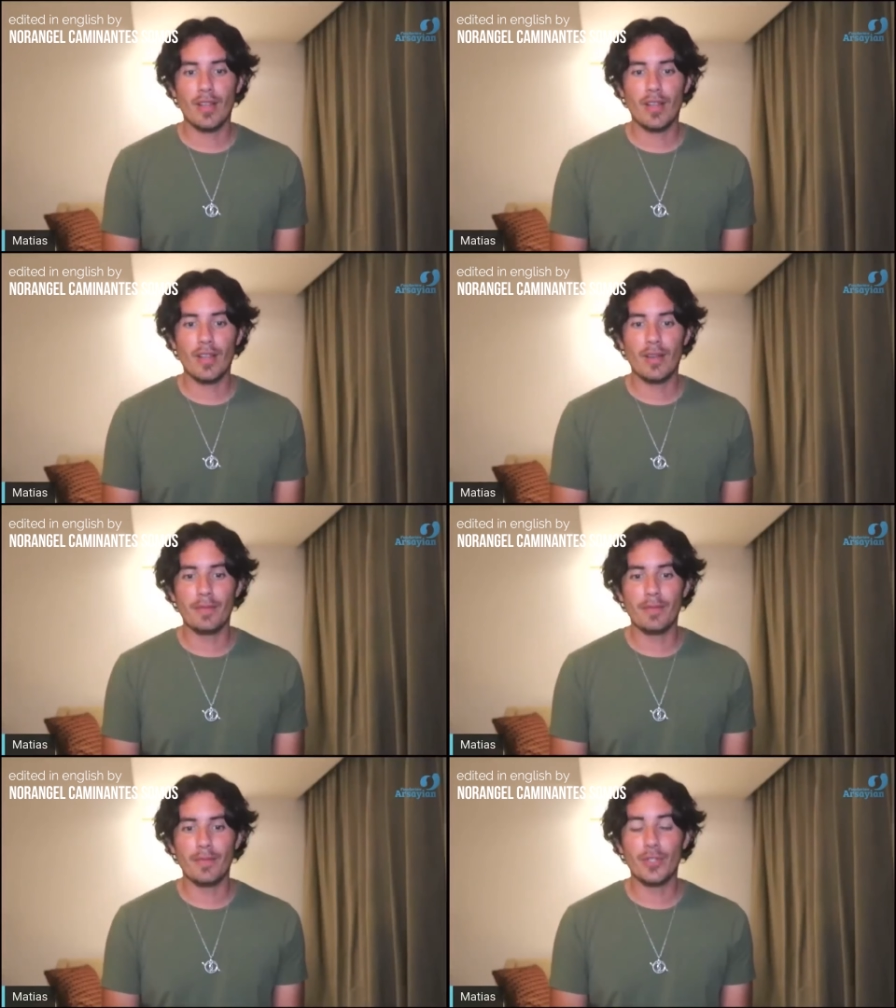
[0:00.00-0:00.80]

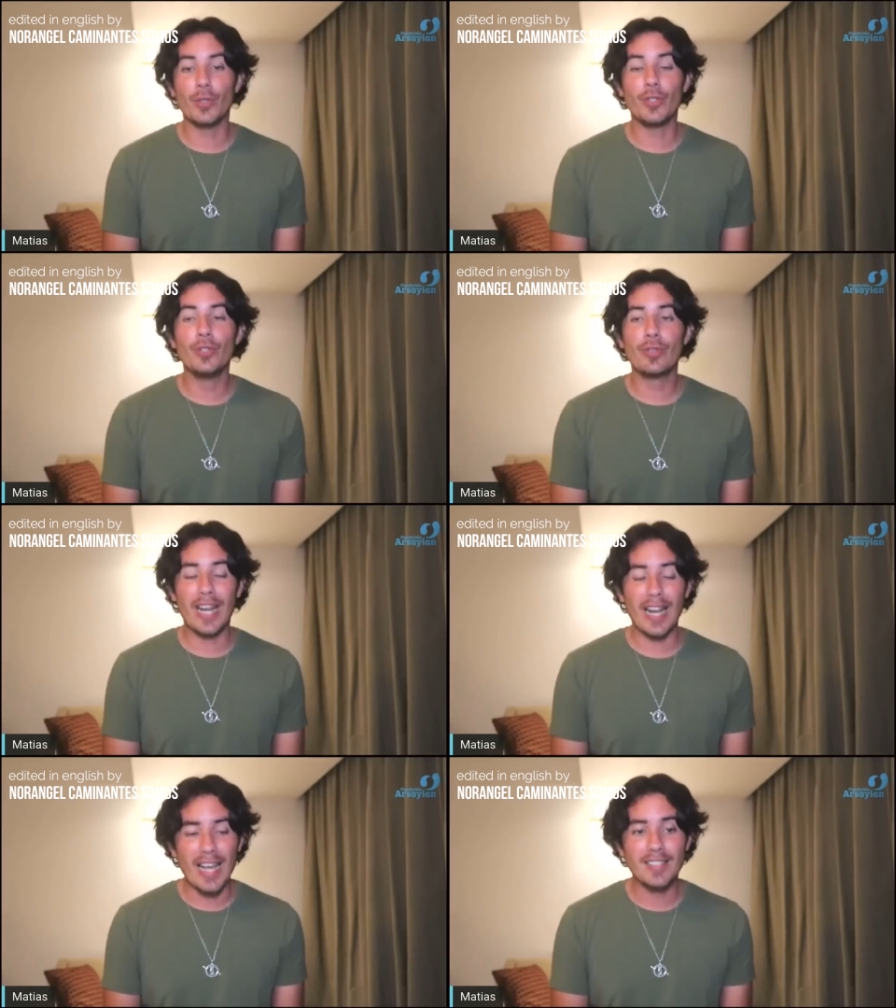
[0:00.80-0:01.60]
so you
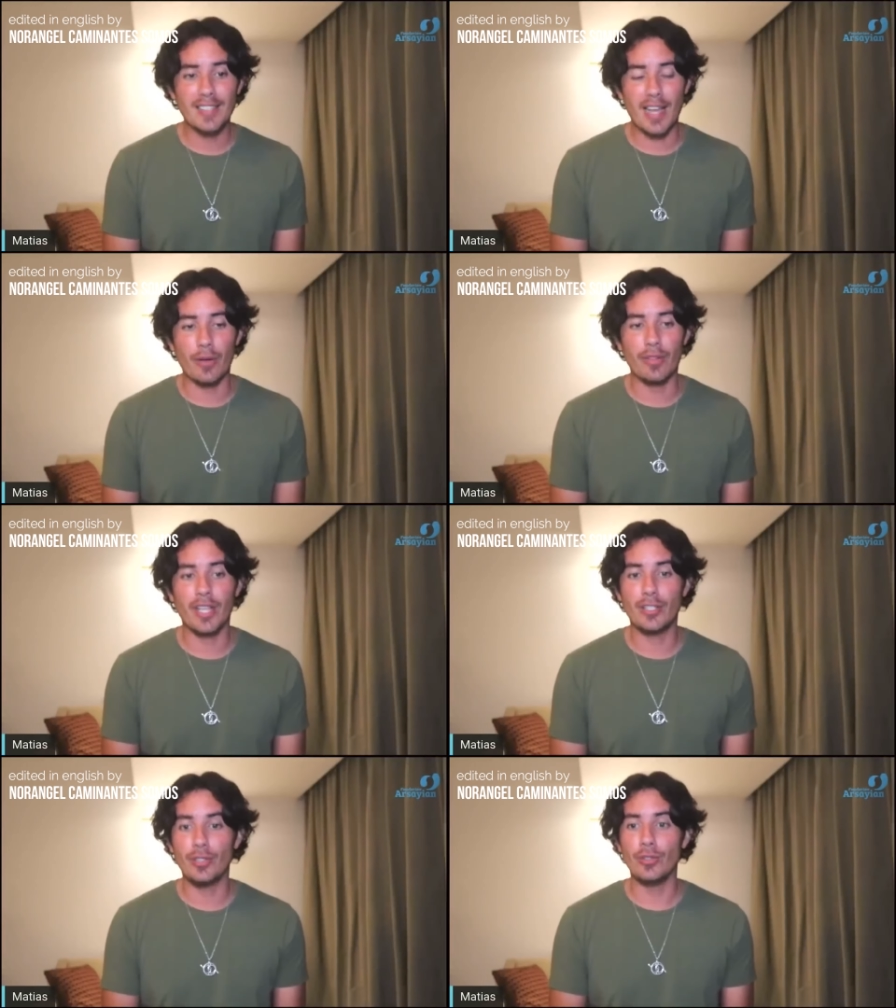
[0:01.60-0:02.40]
realize now
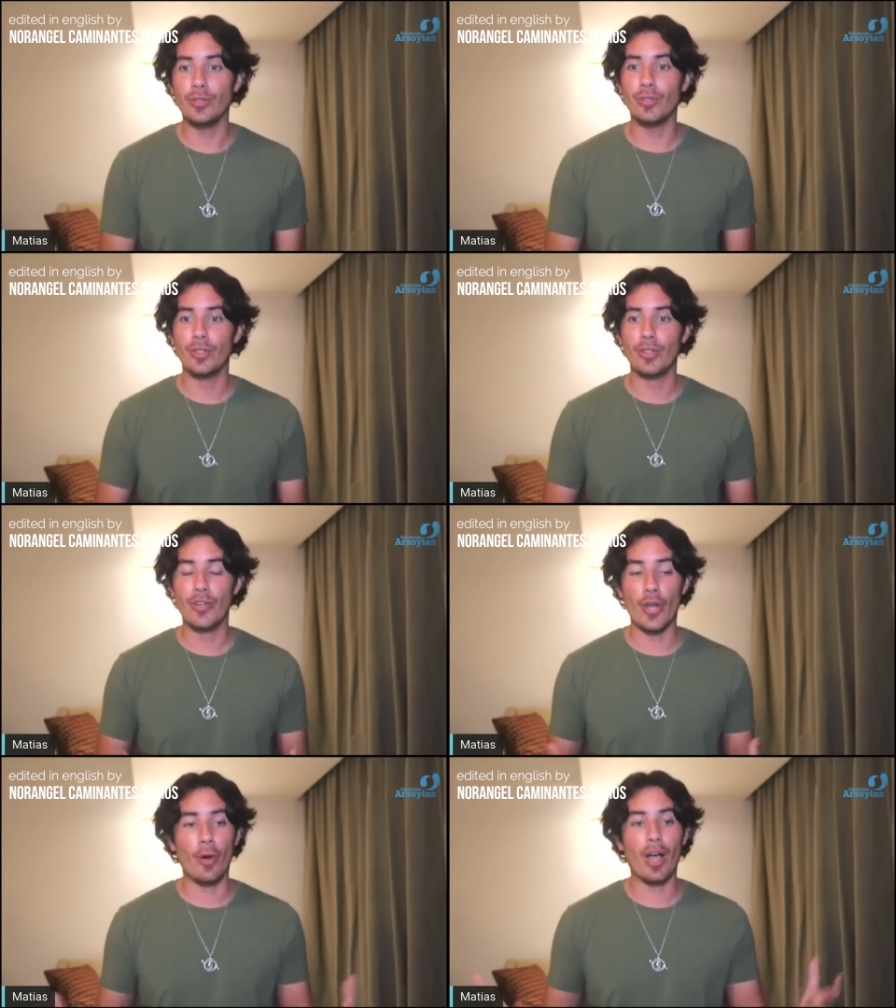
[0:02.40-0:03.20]
that you
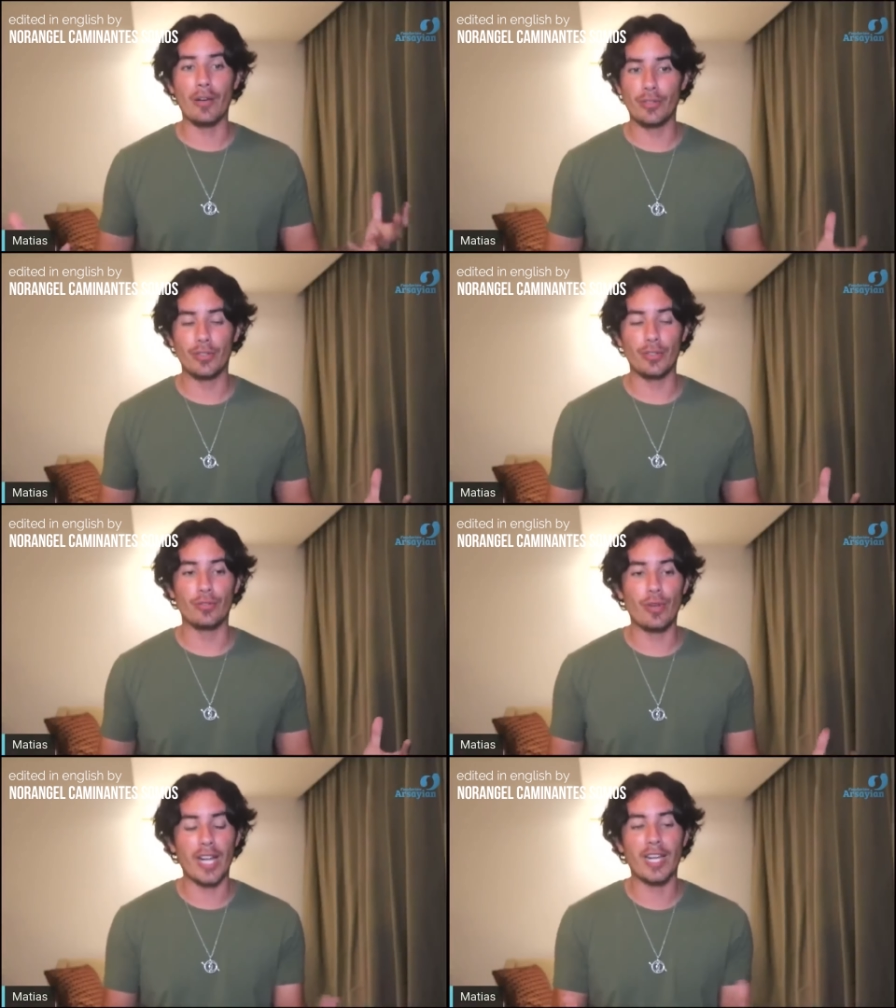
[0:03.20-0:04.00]
know how
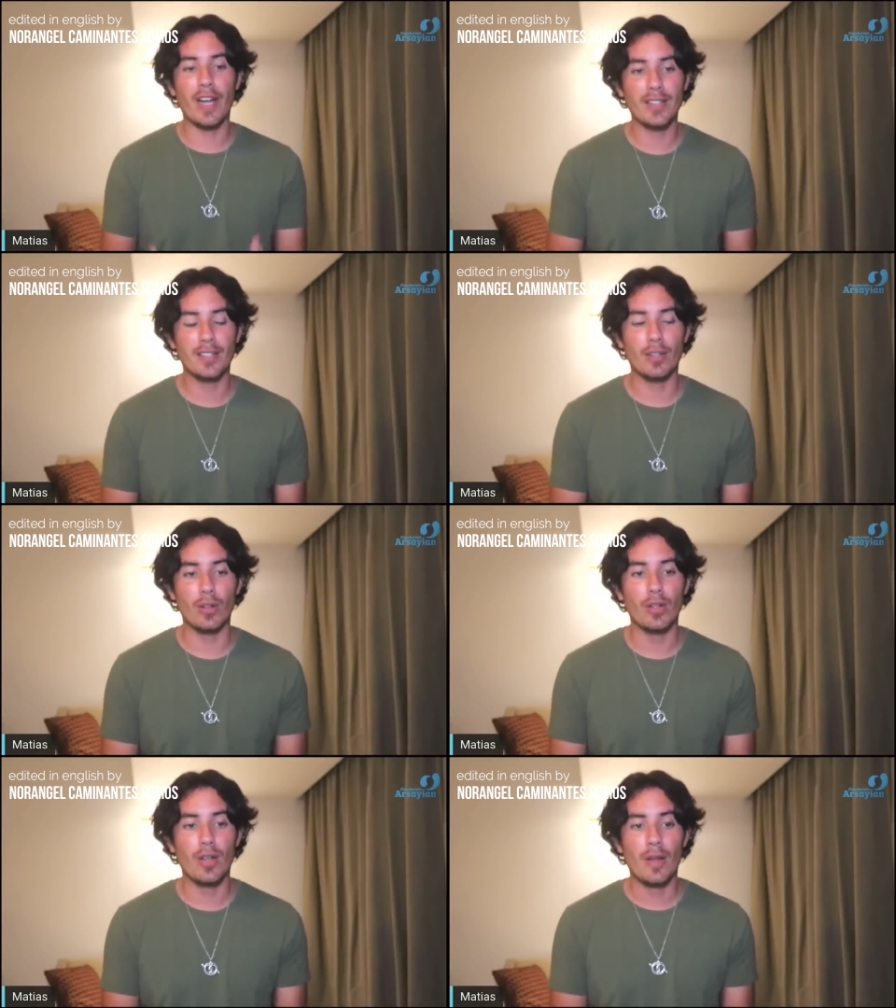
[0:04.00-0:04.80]
to ride a
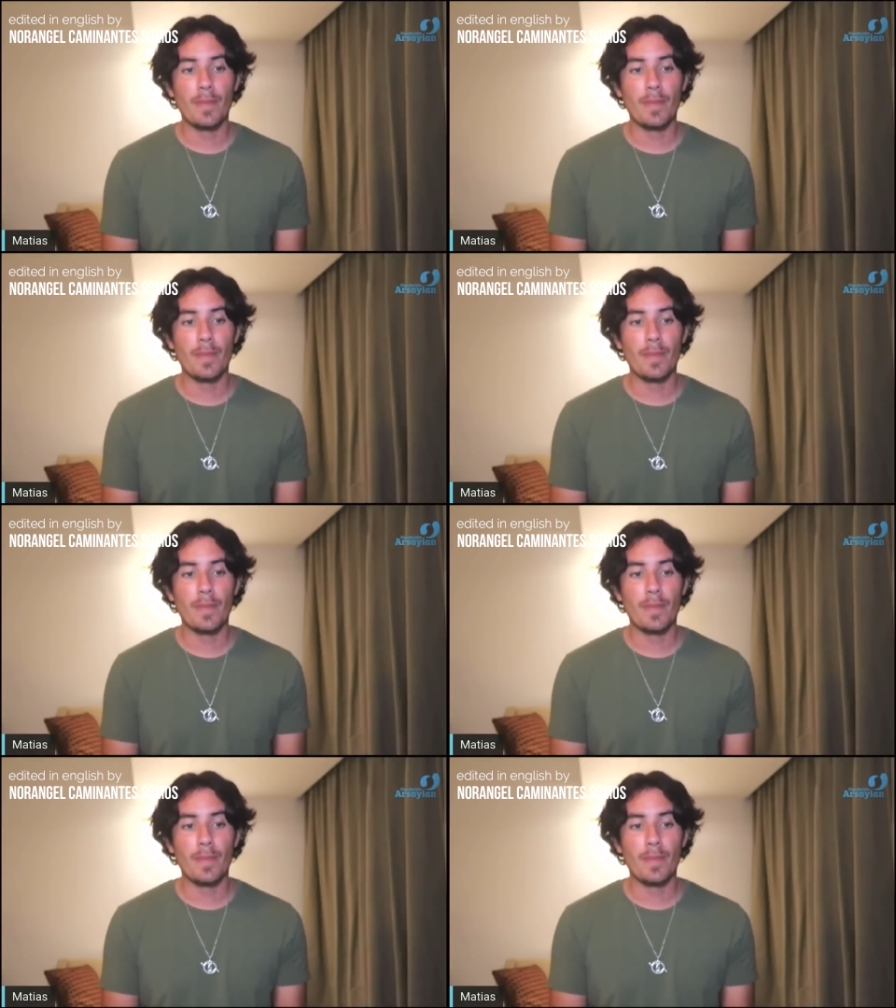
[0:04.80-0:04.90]
bicycle,